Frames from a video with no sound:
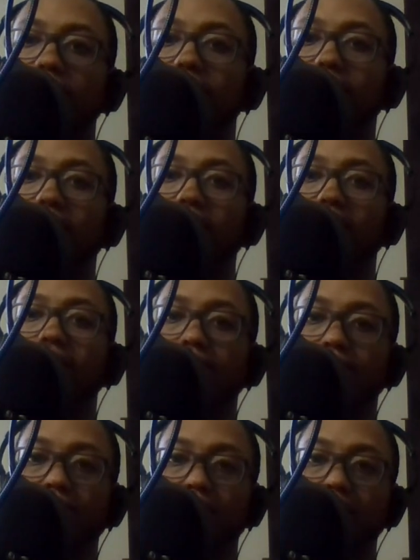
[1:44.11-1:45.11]
So,
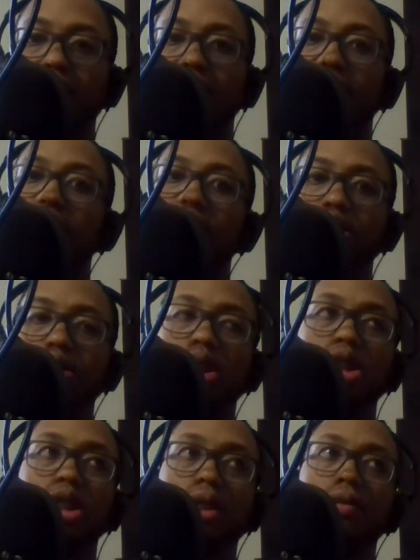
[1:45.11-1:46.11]
2
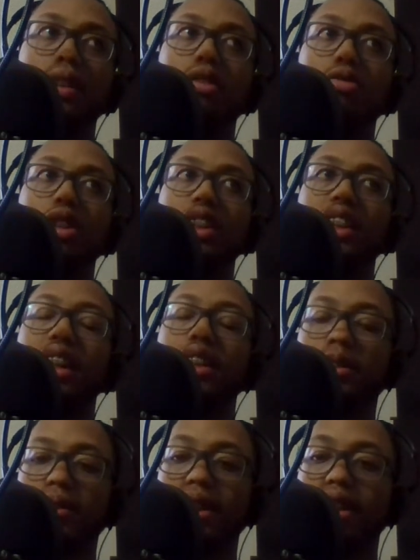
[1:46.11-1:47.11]
goals in 51
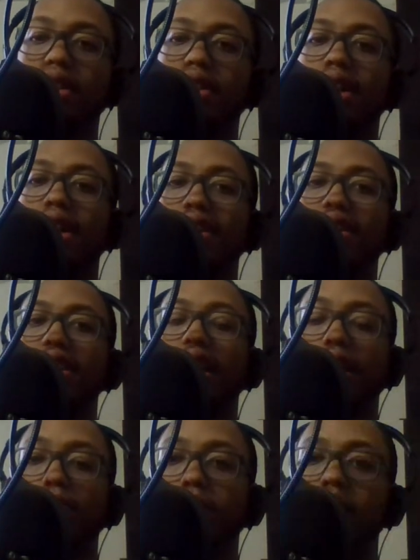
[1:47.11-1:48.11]
seconds right there in that
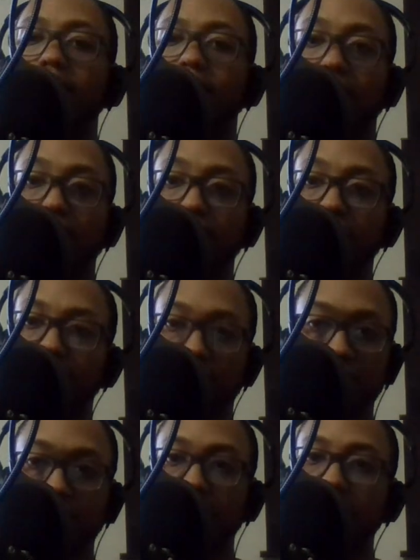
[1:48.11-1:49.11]
second period.
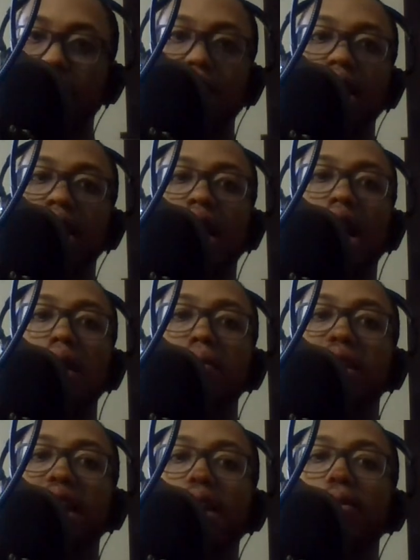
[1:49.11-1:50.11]
Connor
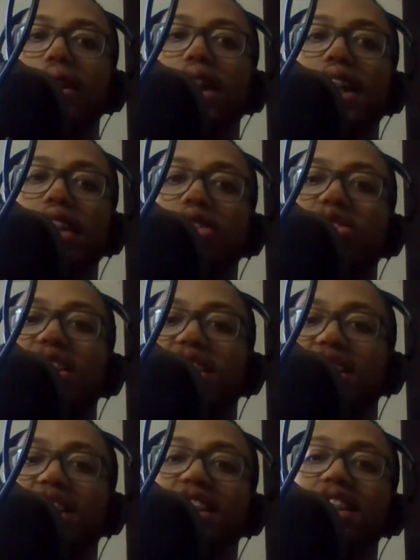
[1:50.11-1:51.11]
McDavid, he had 3
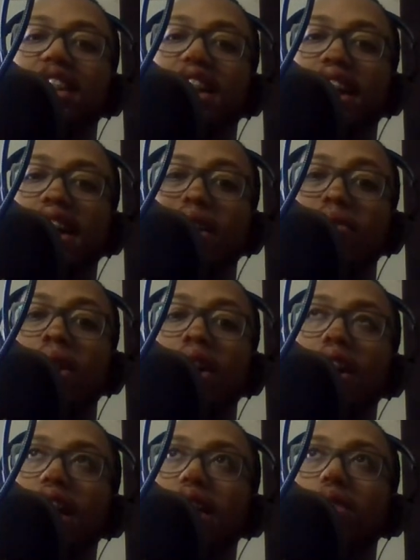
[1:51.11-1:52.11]
assists in the game.
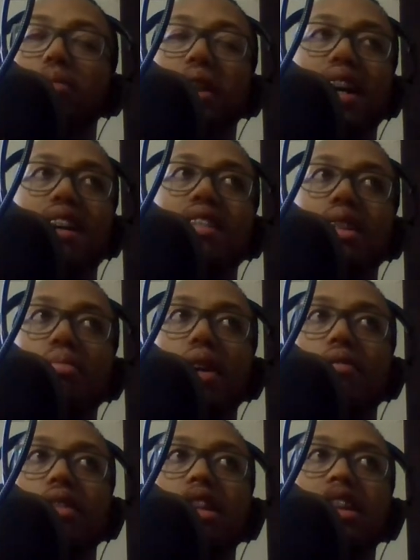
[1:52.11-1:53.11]
And to be honest, I'm
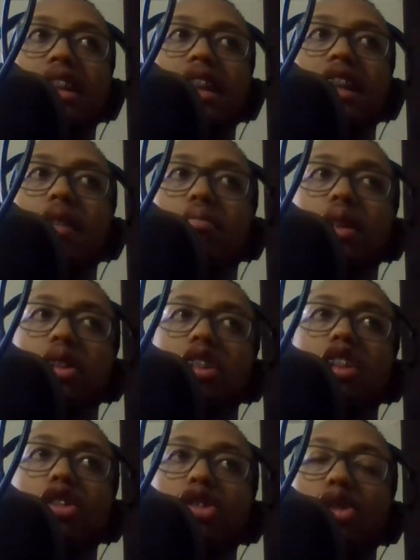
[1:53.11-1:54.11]
not really seeing that much
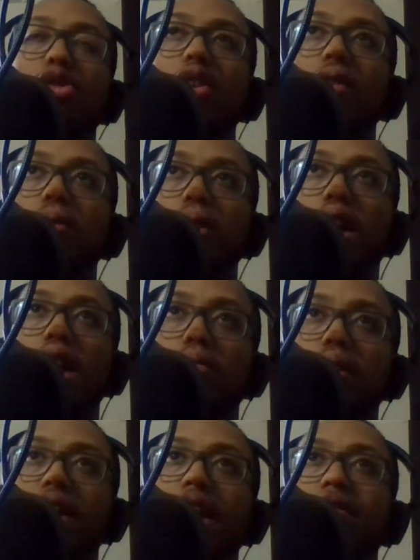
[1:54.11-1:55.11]
goal scoring from Connor
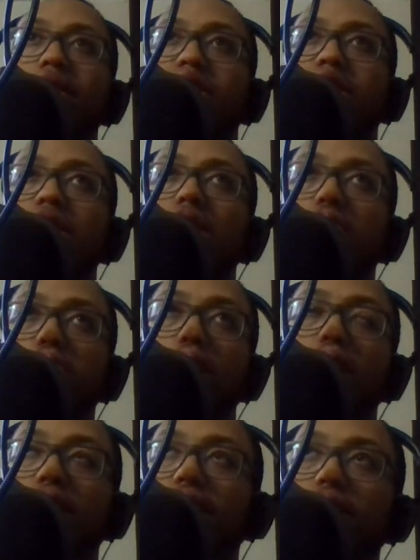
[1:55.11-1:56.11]
McDavid.
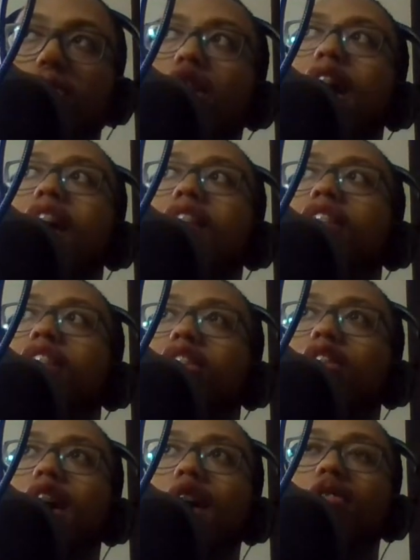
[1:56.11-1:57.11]
But I
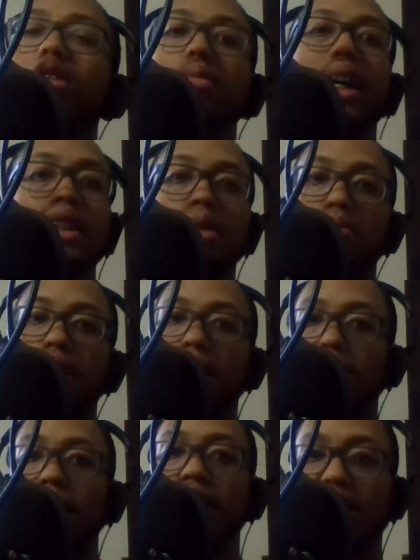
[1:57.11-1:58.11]
describe him as a
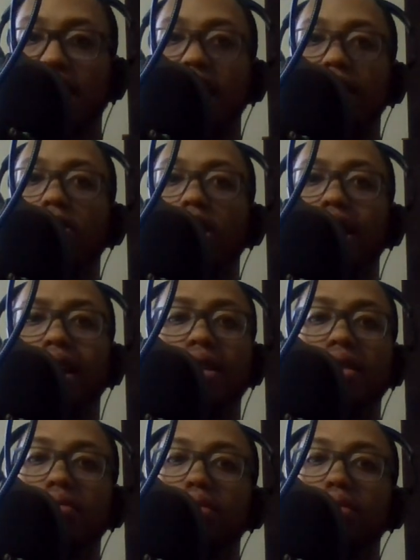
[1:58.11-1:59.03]
playmaker anyway.